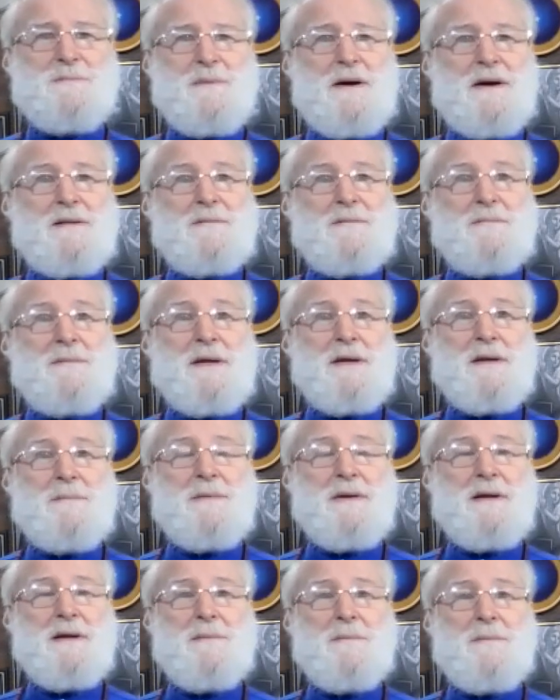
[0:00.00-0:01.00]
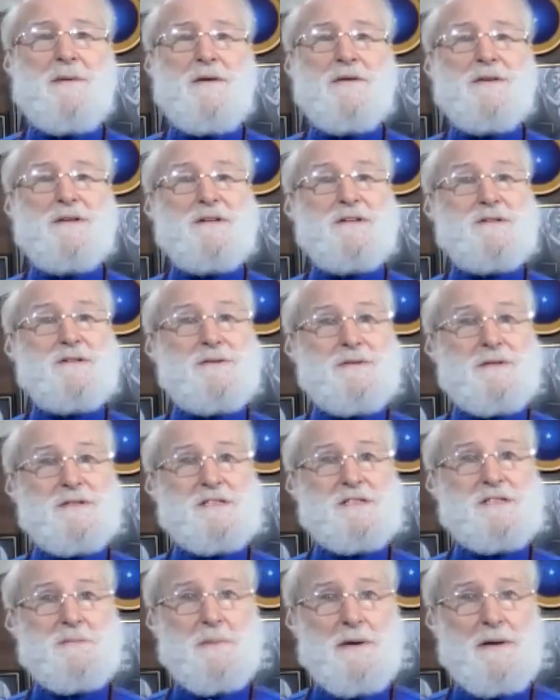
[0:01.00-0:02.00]
by the many, many millions, to
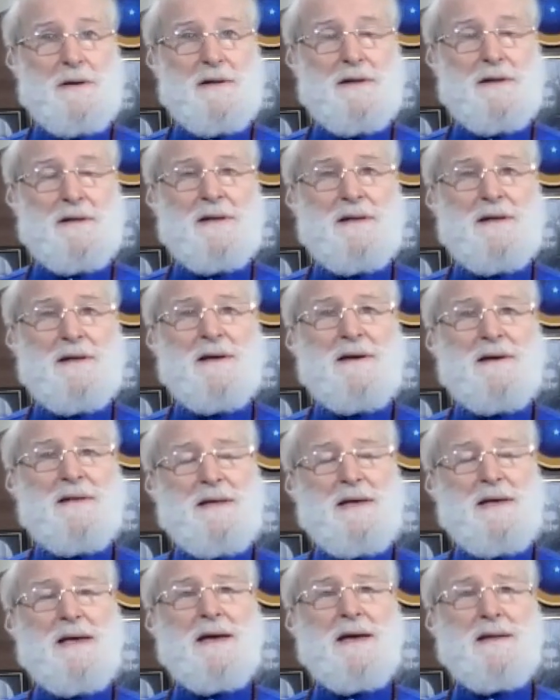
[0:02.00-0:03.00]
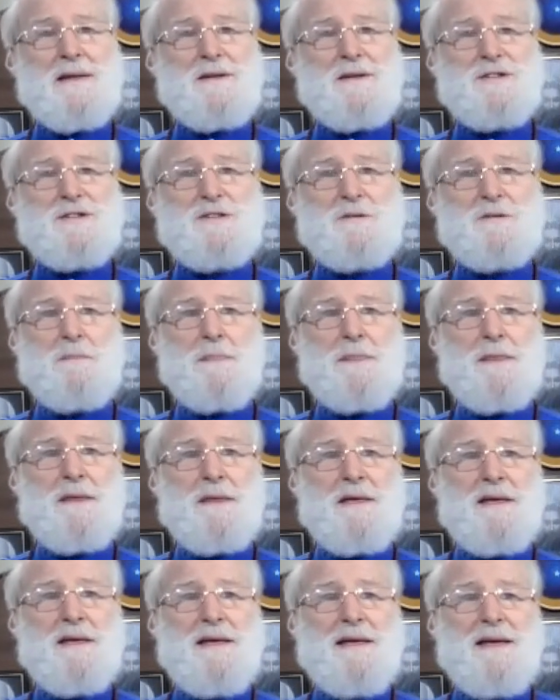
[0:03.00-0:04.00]
dispel the English.
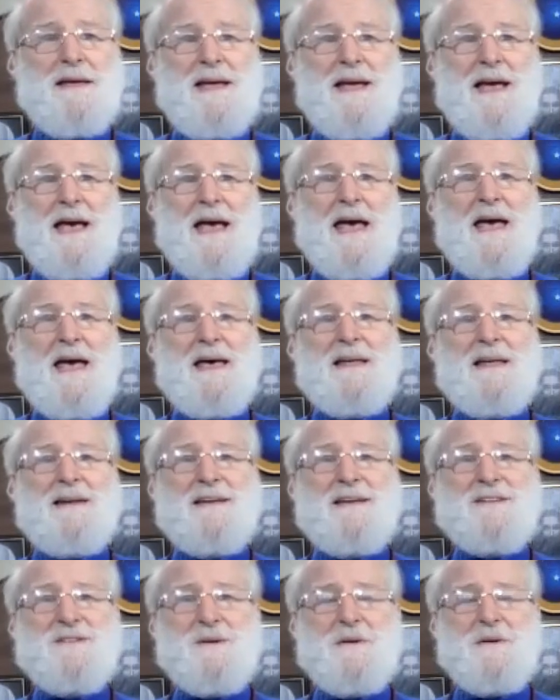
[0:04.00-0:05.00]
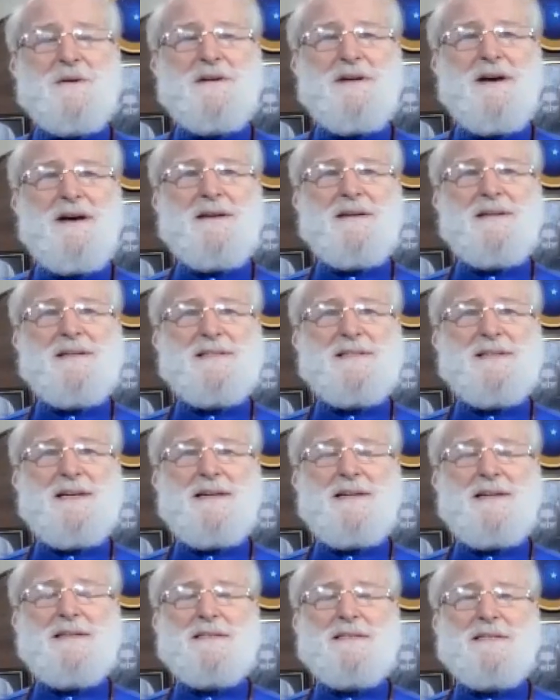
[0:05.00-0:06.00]
And as Yogananda
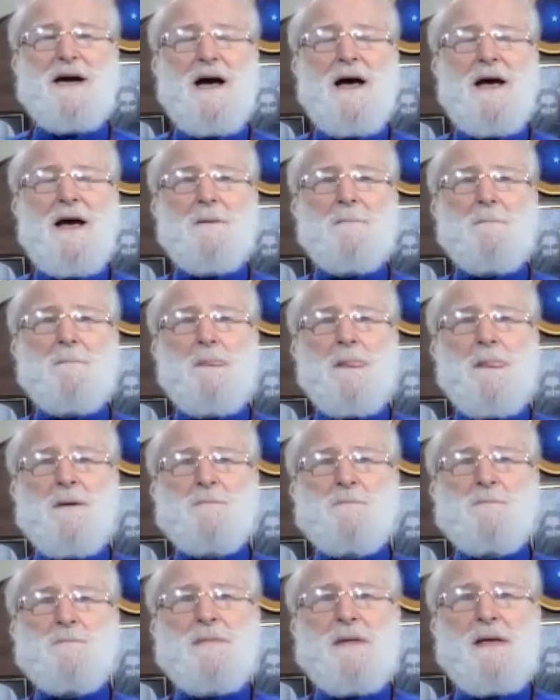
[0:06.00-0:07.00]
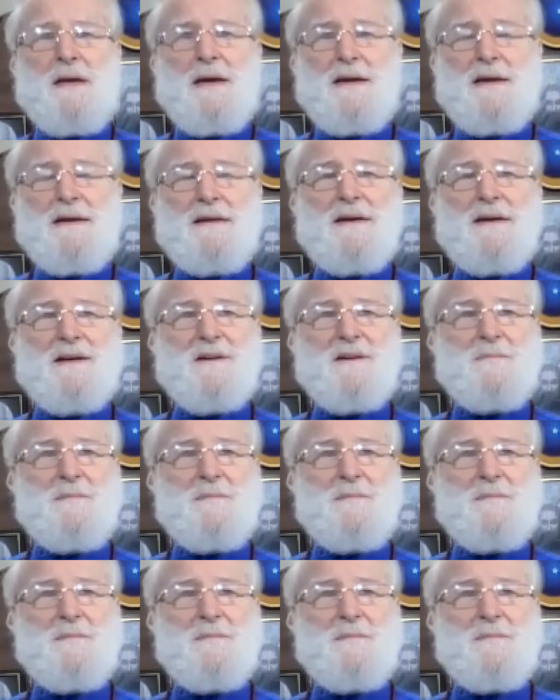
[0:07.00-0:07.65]
said, in time, India and